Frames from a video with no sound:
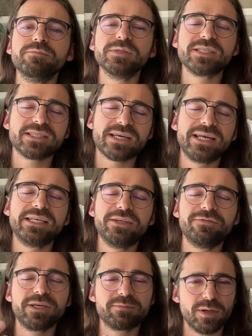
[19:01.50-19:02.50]

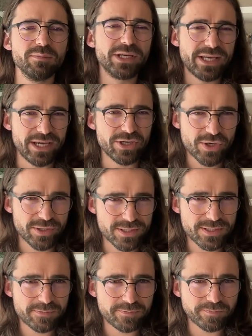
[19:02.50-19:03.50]
scientific
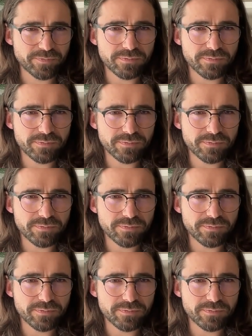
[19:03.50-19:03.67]
publications.